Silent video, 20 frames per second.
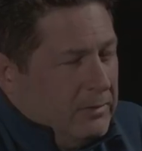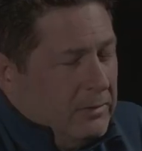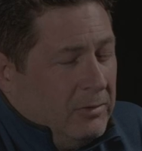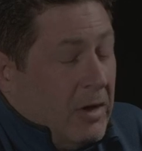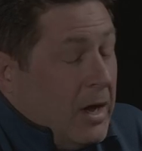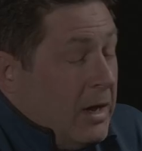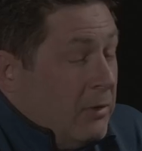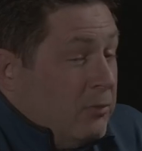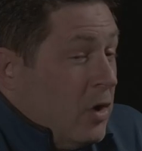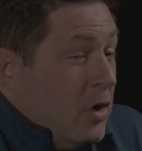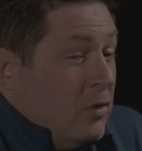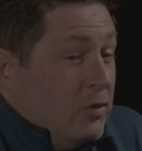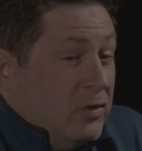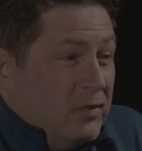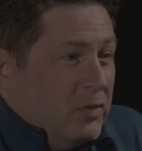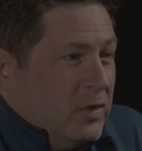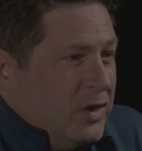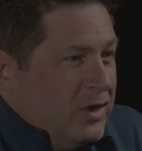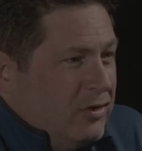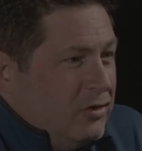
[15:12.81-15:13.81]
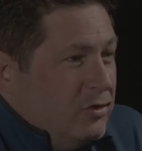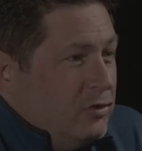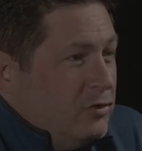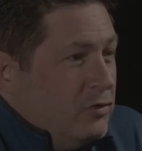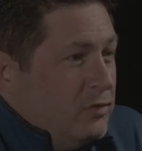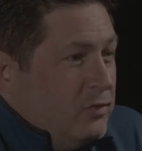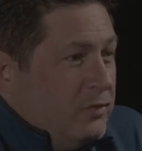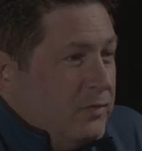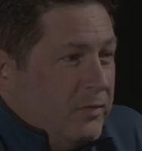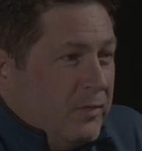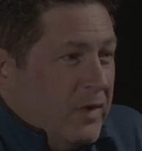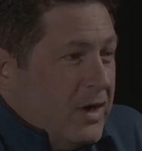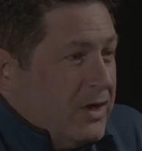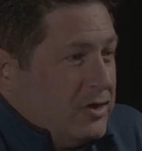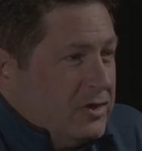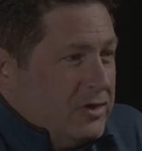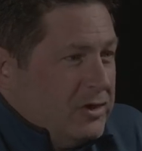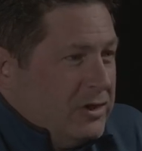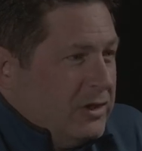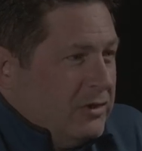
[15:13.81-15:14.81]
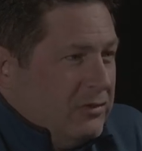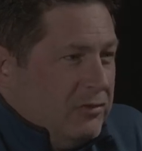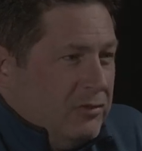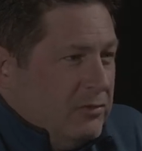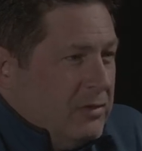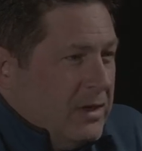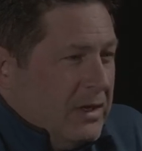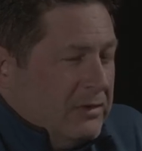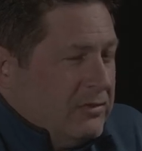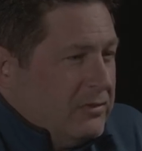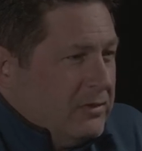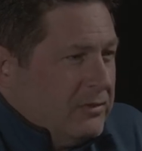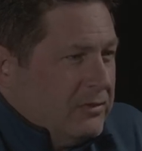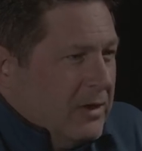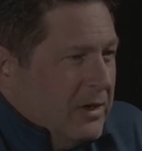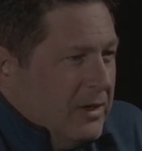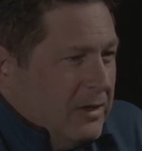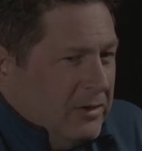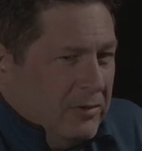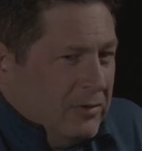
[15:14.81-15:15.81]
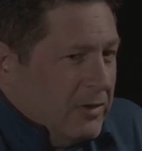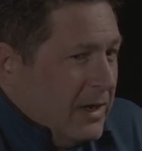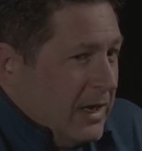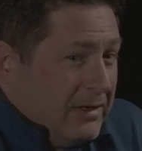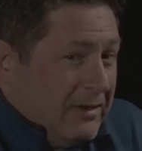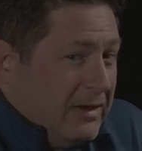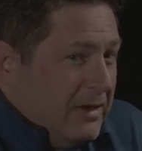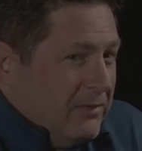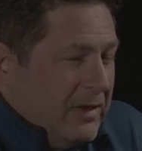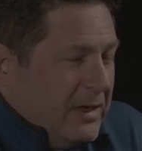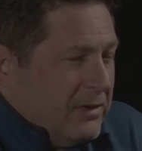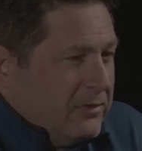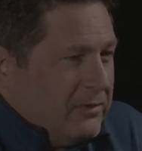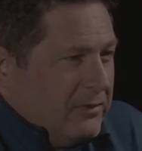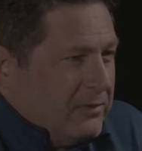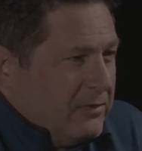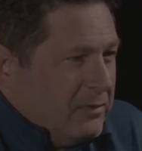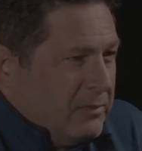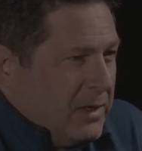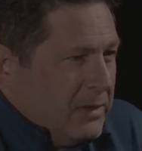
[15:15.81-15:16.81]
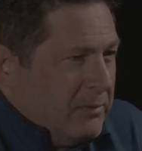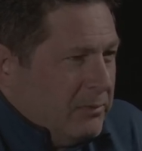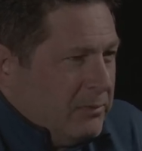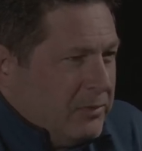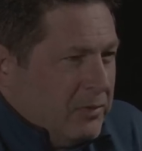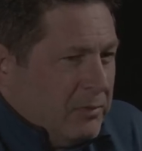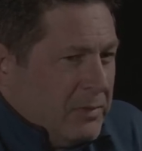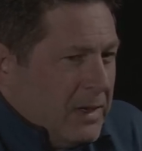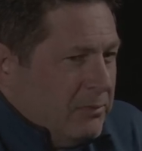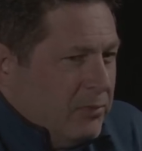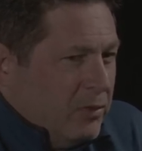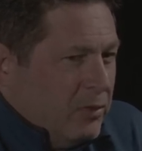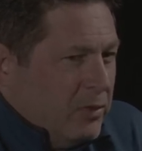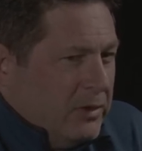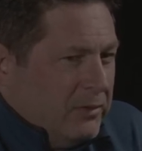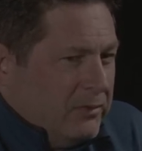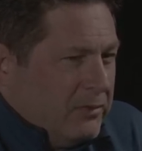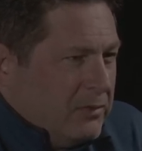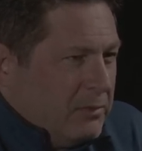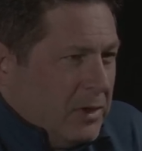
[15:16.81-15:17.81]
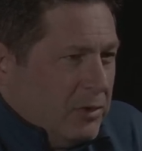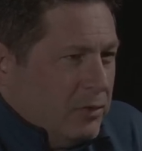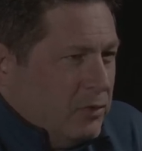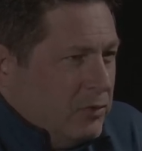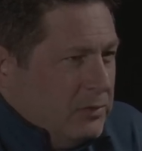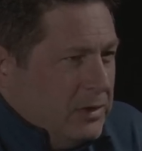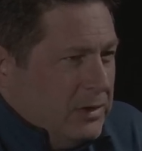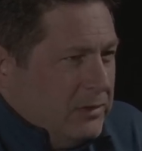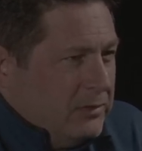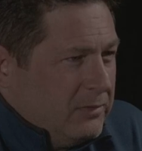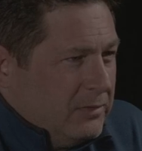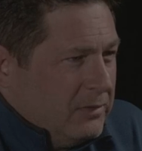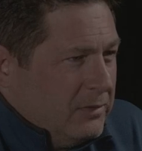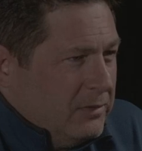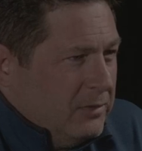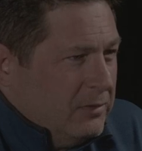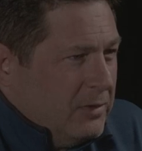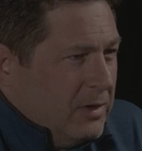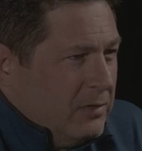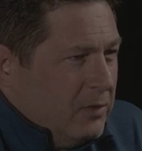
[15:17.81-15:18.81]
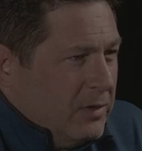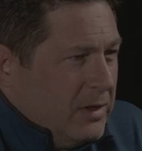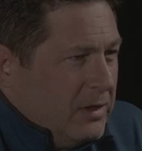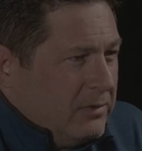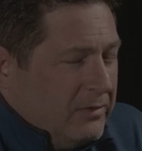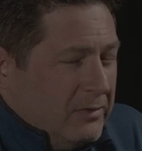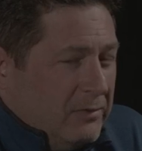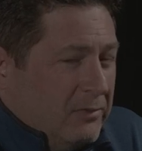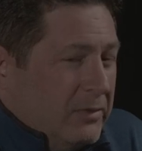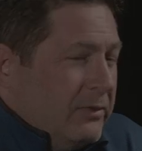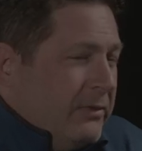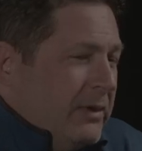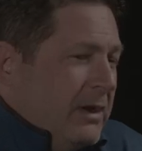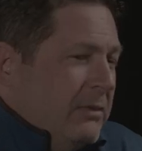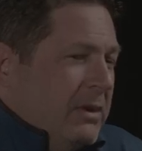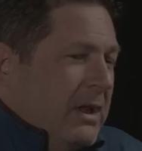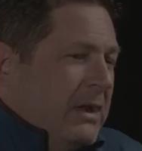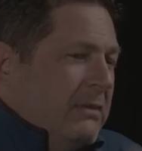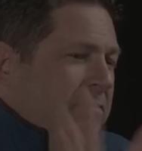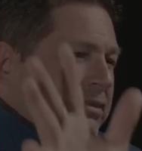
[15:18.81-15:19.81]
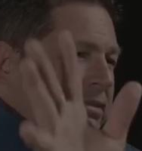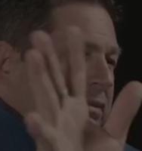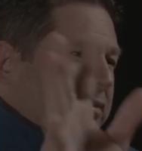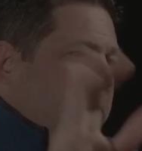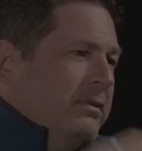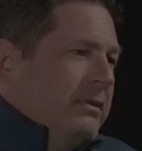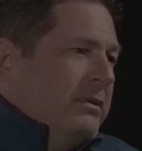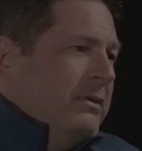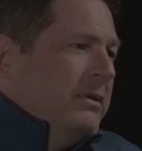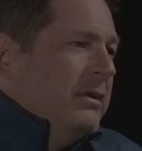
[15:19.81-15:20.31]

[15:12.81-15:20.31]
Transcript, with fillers: You know, I always want to do fresh shit, dude. That's just, you know, I'd give that shit to my to my boys, to my homies. You know, I wear that shit once, and I'd be like. Pff.